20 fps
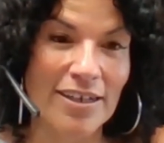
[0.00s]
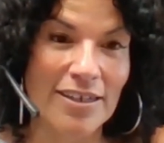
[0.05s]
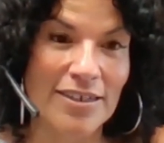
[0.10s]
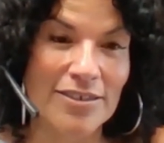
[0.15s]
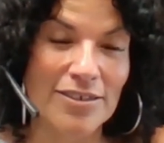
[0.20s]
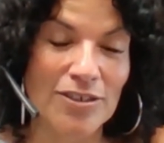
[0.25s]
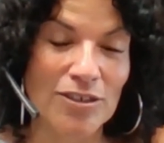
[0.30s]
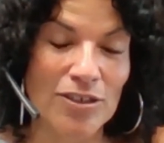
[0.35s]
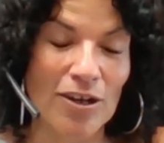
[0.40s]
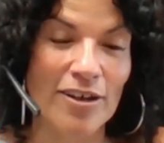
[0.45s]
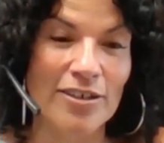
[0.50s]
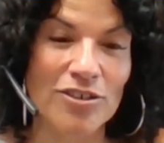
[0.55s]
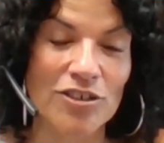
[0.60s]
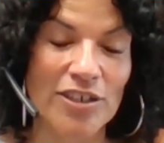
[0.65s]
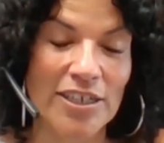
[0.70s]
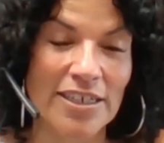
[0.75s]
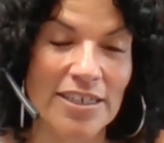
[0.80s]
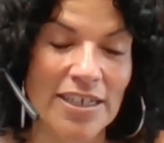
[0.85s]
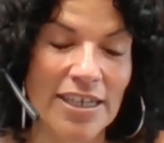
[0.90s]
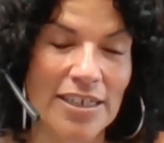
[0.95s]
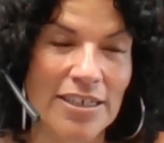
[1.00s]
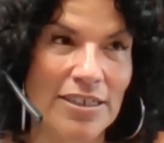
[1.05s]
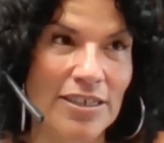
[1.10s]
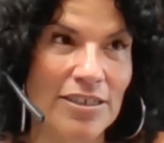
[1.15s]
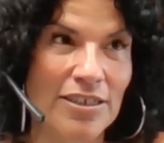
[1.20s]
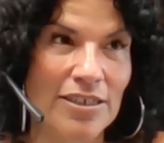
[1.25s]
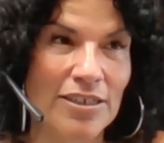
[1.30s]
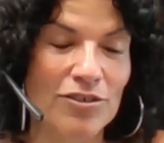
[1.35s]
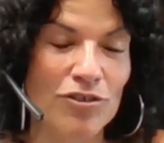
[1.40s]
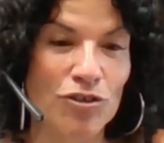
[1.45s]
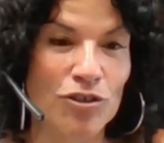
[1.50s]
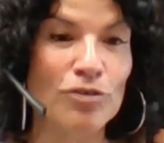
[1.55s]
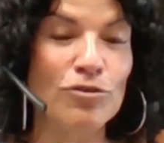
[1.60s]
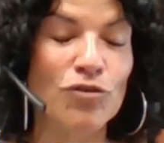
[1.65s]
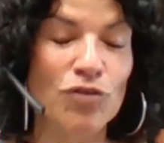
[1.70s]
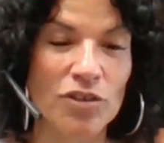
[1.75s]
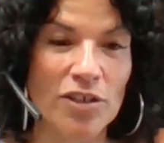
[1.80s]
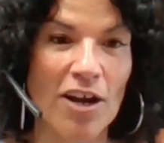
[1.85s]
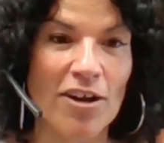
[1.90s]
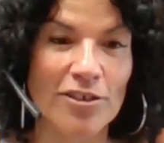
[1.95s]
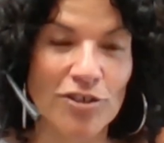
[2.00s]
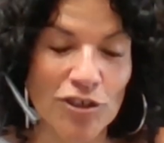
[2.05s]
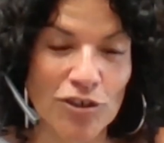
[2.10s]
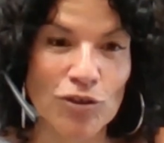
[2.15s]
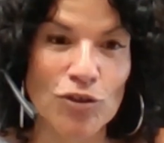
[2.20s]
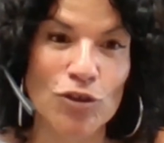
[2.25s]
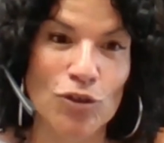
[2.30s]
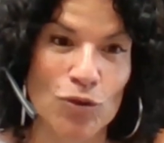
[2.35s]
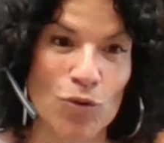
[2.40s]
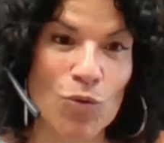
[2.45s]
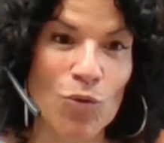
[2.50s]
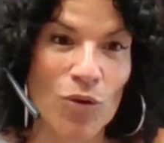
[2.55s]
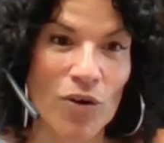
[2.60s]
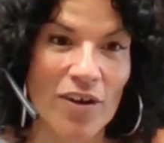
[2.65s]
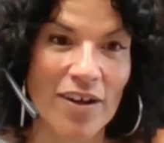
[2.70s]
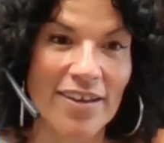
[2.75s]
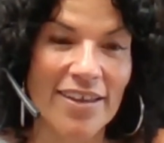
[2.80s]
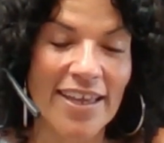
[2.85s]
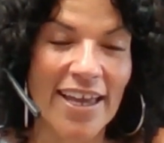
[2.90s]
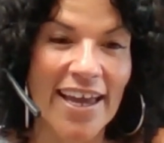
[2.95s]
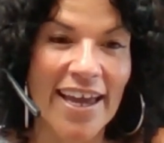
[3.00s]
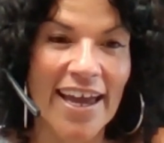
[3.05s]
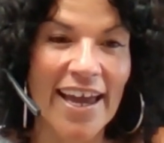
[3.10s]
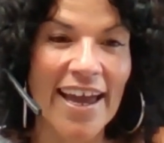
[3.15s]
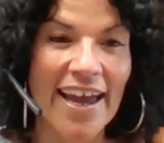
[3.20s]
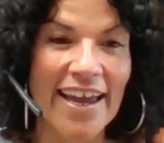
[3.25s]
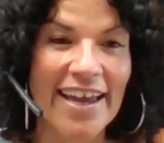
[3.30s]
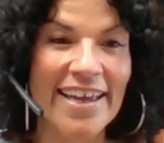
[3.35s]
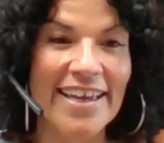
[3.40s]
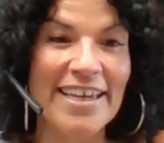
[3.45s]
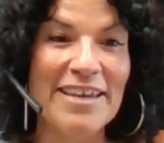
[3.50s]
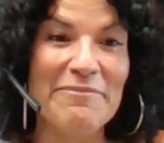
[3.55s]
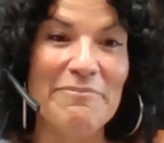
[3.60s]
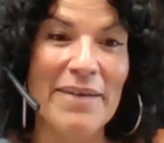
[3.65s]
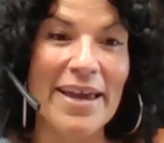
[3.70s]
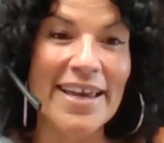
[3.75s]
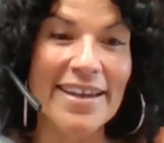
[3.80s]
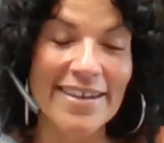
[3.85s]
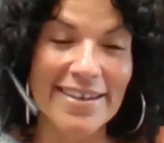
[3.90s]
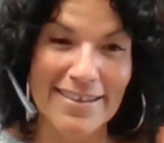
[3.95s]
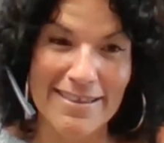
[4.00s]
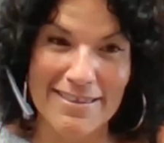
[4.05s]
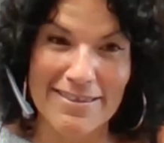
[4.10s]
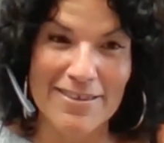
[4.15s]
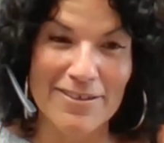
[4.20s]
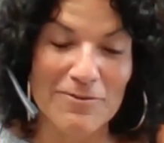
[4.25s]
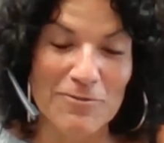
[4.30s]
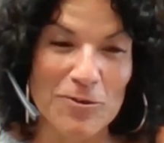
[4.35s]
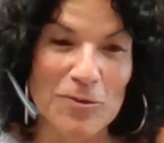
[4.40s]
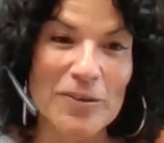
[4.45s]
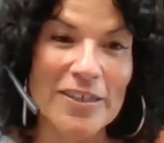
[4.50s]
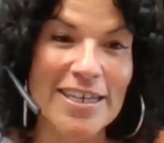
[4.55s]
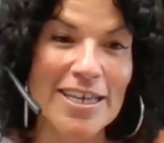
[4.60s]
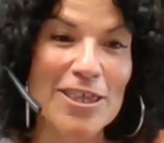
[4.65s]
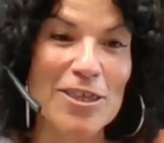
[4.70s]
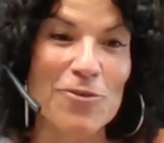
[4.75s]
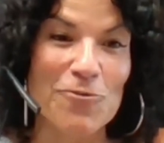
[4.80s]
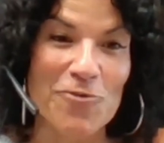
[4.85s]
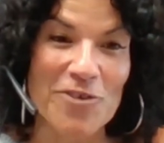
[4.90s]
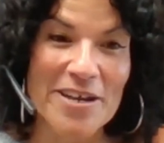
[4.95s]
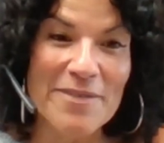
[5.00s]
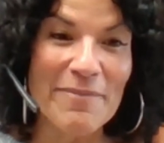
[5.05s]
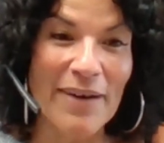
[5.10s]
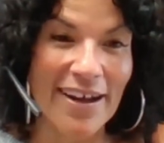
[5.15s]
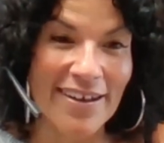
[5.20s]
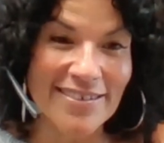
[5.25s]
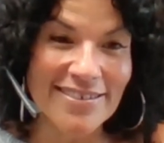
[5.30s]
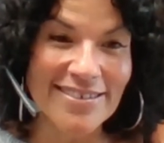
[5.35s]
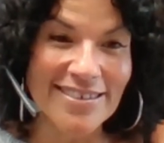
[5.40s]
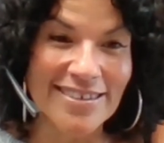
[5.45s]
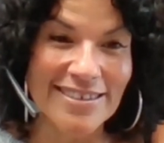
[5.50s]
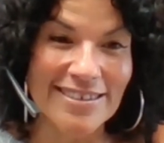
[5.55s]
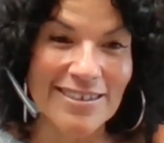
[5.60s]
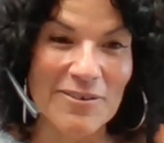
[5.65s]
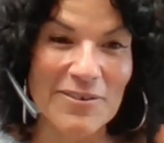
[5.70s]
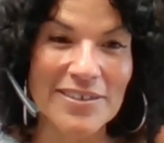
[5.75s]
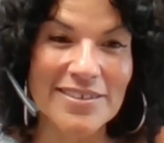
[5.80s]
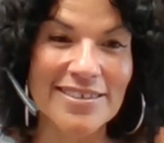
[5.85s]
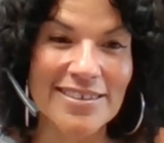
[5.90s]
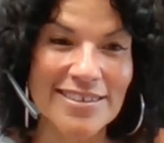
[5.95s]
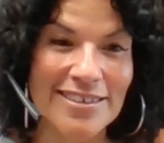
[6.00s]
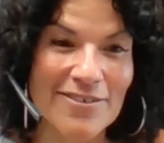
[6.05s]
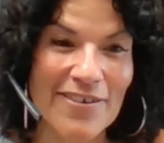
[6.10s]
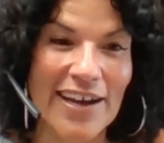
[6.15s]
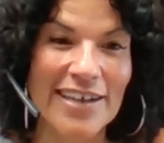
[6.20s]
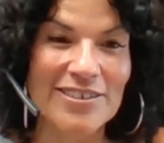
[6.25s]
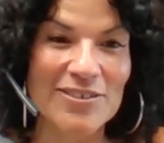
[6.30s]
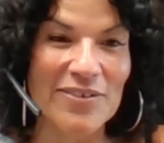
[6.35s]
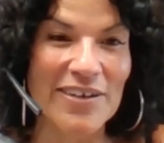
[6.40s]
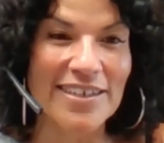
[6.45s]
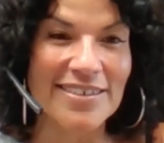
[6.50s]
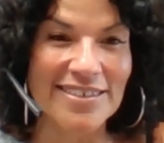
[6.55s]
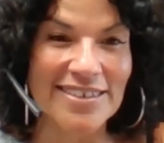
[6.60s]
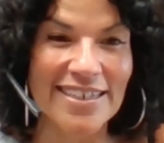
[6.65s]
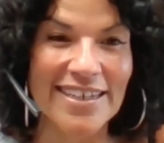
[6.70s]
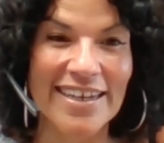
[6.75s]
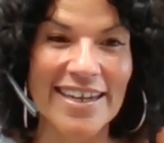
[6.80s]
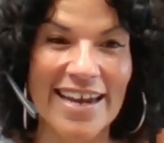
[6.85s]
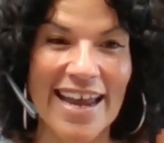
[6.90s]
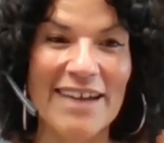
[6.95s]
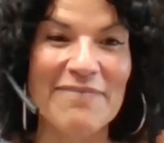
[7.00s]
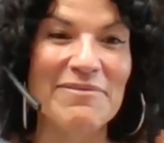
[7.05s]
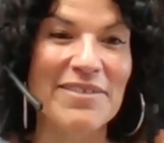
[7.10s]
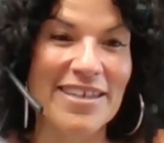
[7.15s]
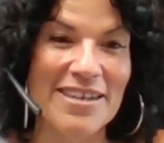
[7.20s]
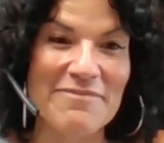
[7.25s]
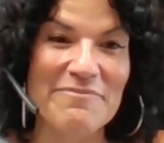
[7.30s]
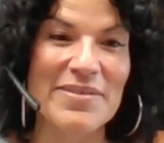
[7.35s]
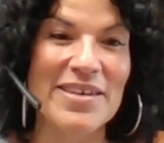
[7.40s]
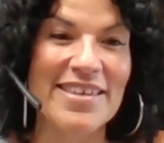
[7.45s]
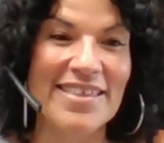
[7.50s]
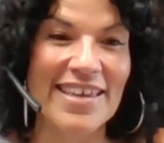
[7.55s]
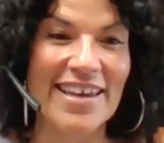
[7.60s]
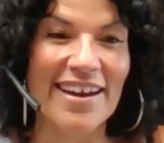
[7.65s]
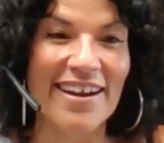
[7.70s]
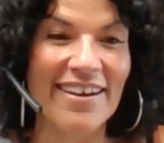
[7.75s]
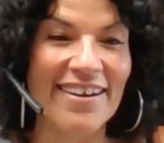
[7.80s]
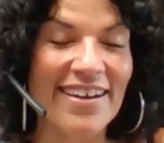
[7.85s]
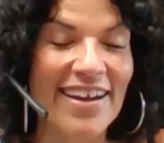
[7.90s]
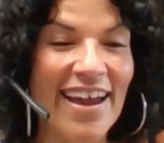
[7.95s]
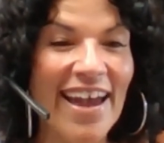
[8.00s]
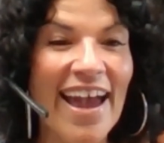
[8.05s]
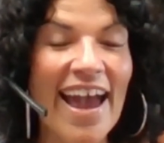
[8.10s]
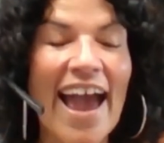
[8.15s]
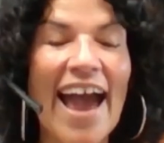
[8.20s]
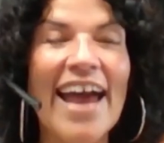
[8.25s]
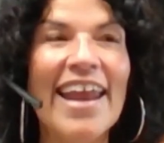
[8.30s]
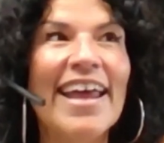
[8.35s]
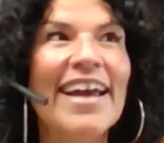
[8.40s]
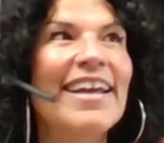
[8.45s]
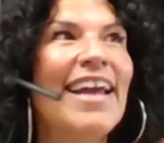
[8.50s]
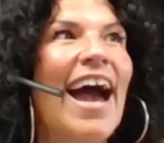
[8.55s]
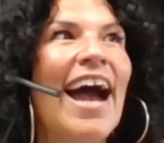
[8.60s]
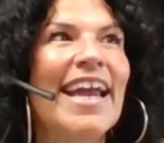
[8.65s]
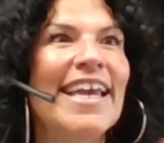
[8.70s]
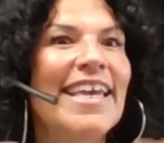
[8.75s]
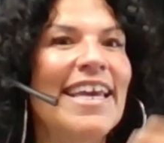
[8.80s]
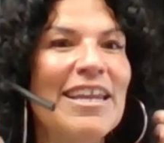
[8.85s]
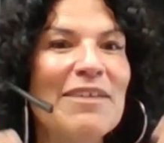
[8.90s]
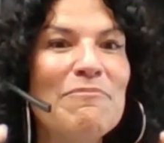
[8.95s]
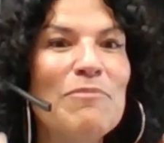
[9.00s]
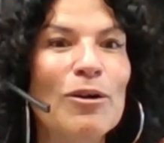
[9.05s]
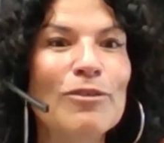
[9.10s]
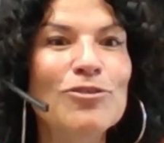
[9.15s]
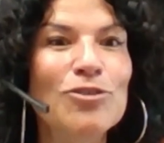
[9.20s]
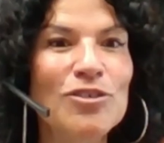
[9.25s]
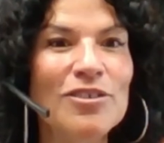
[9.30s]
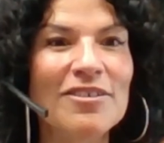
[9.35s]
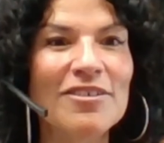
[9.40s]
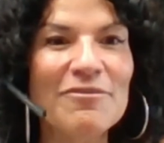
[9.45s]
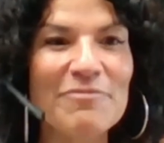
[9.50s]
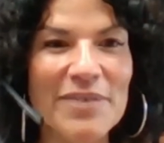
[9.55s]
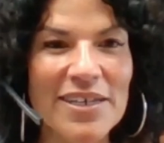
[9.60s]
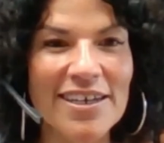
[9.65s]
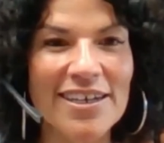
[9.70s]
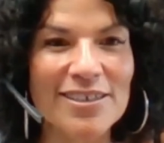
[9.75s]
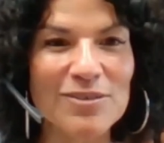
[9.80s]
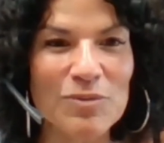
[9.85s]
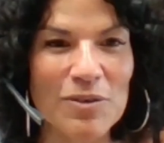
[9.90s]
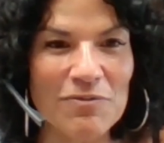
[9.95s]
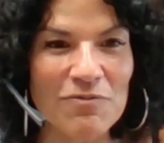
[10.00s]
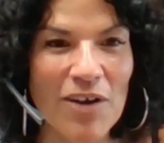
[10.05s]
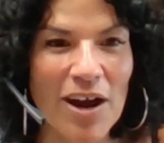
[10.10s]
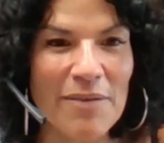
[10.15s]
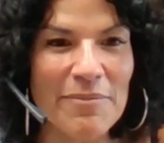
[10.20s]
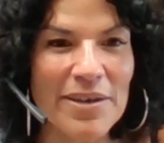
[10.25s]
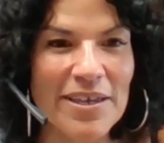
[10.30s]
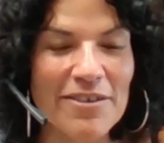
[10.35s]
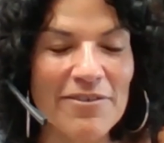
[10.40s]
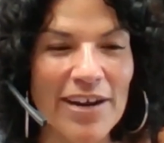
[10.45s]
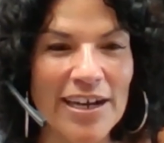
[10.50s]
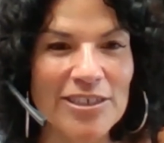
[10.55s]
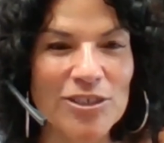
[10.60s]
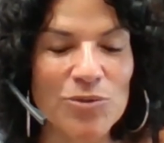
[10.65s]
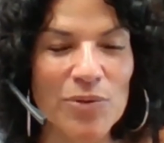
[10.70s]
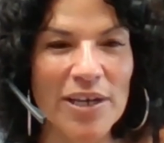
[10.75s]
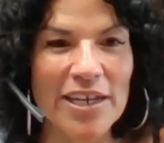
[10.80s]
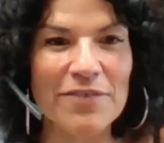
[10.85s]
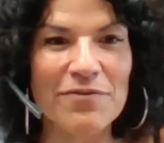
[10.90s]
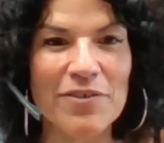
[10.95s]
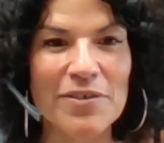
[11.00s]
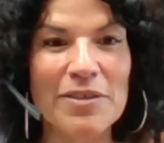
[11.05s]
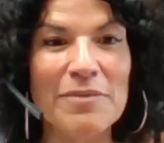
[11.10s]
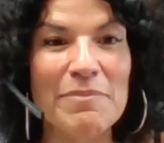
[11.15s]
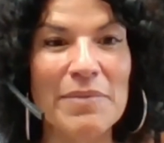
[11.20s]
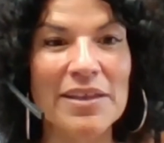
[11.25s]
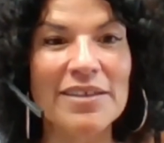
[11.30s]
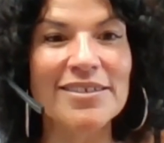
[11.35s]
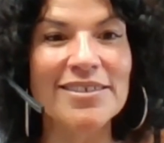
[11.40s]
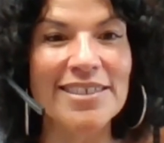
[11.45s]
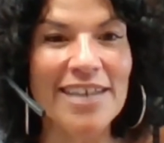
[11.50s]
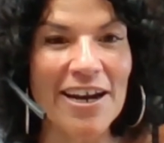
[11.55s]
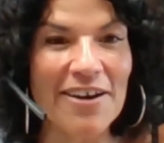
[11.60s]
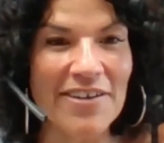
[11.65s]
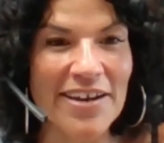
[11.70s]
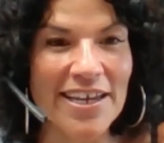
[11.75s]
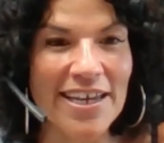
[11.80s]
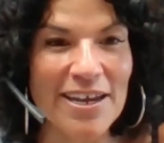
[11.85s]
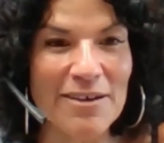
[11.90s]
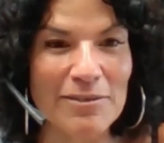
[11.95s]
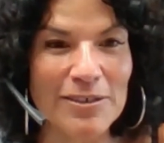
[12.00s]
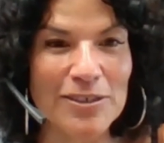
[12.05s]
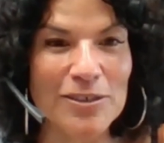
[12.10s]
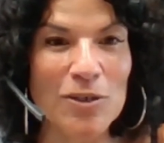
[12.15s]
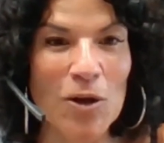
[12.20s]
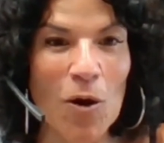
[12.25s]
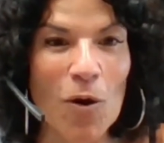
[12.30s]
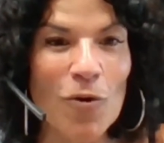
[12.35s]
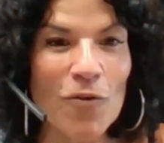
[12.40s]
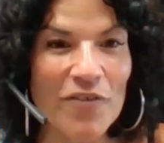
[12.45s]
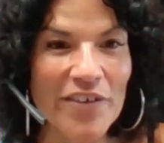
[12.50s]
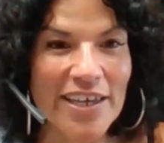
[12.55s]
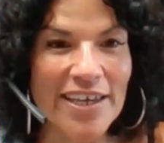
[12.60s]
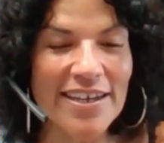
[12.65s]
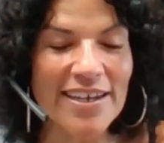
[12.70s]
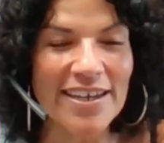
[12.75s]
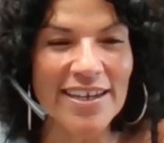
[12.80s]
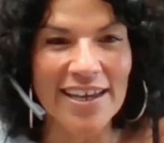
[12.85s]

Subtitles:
sergeant, drill sergeant school. He made it the grueling 3 months, so it's his graduation, and I'm going to be there. And I get emotional because when Robbie graduated from the military, it was COVID.